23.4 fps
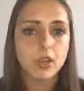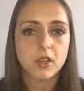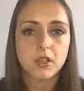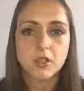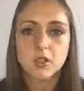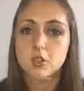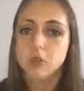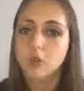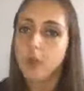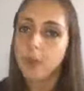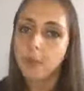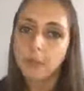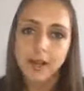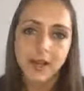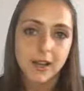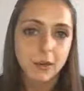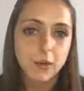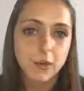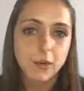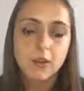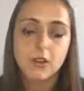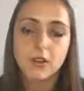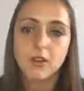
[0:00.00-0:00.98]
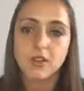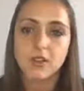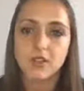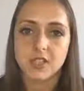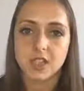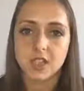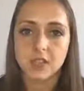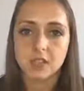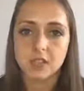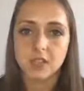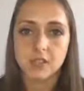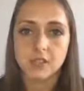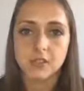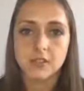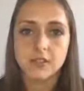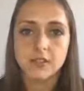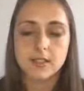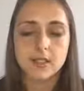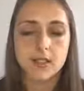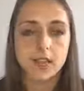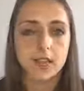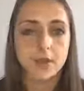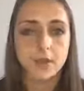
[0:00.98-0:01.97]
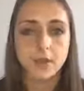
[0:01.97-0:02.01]
drop out of sessions,
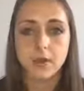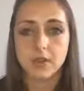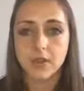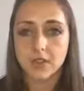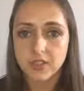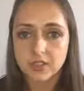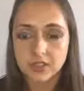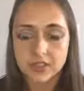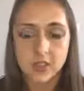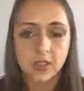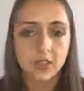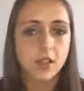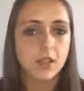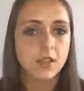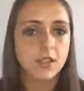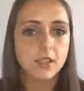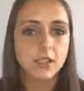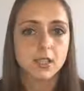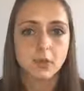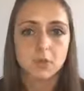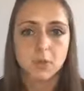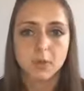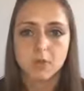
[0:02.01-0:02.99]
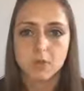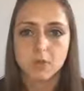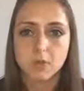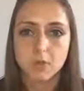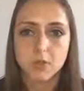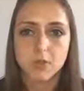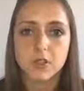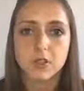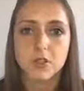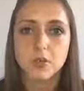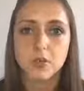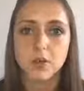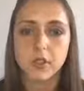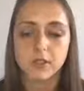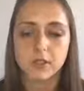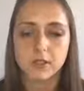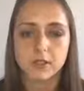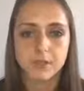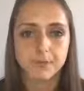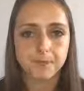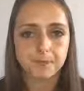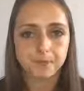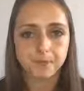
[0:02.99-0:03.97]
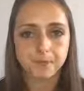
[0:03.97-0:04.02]
whether that's classes, whether it's
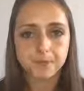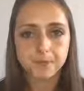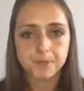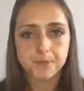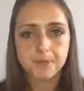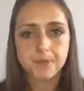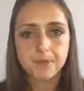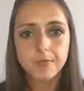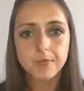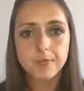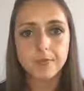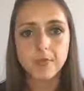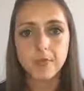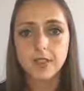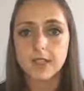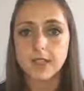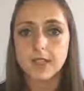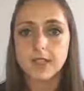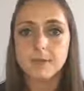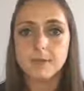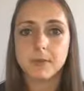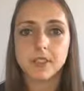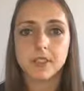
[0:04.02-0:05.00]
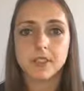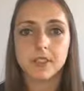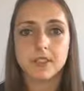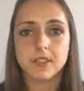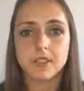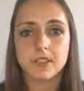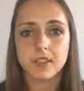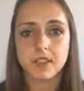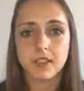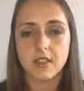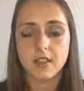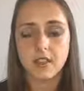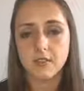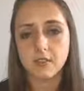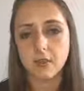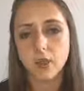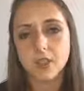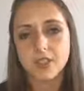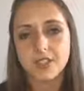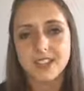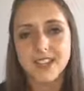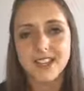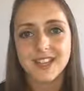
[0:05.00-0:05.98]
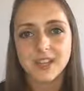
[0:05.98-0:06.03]
one-to-ones, is because they've
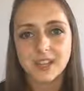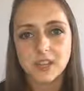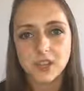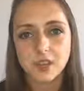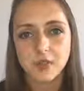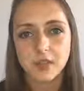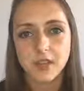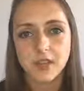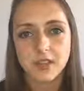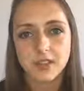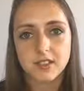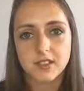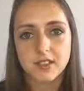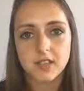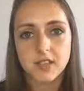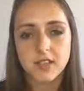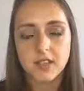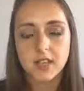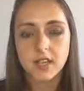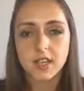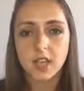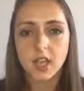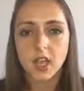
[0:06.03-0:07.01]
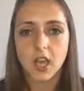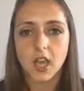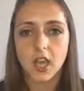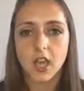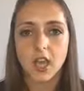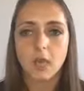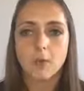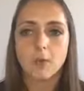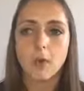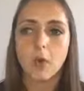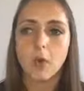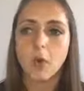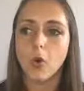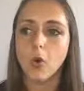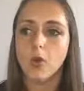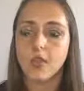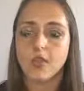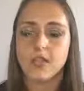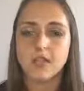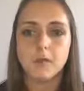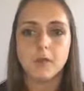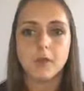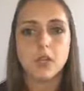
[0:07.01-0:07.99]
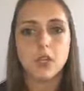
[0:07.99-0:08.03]
lost interest, or
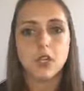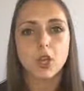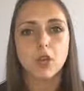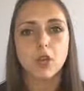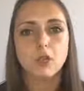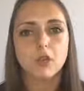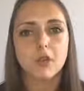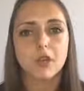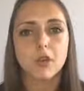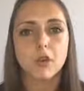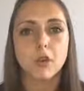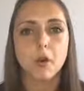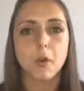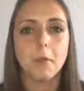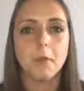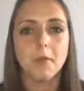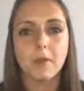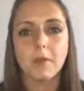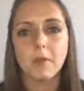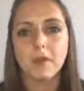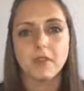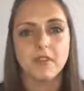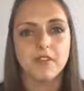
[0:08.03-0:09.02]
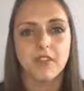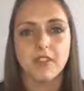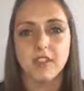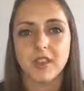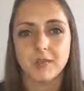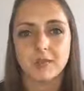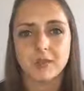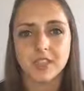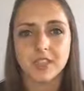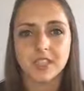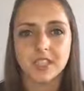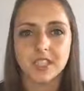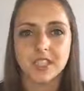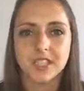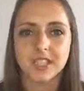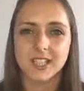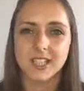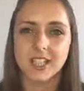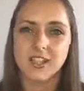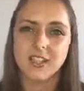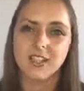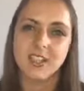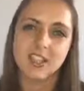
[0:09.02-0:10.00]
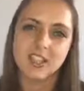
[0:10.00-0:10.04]
there's been no real commitment for them to need to
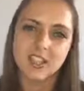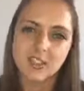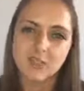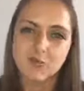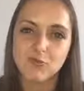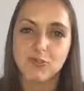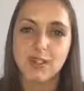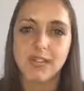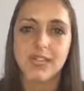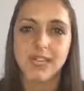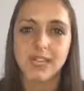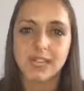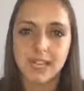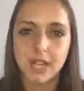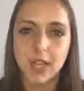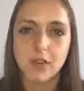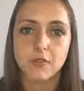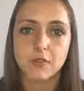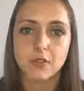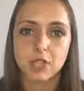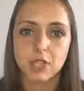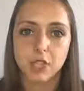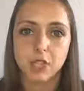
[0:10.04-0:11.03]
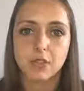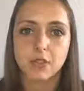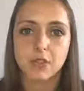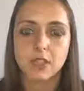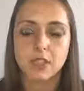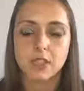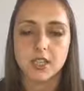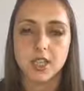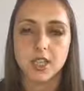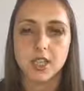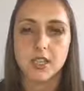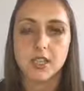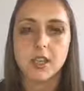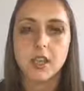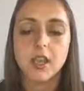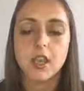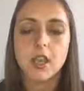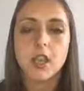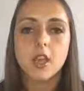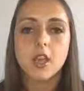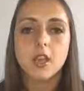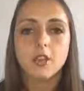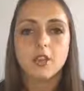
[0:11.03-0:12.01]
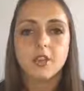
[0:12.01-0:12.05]
go. Like, I don't really have to go today.
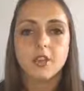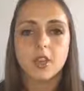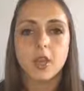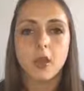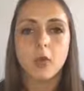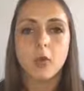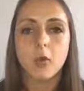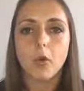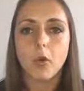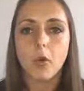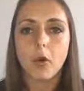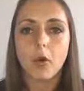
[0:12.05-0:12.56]
So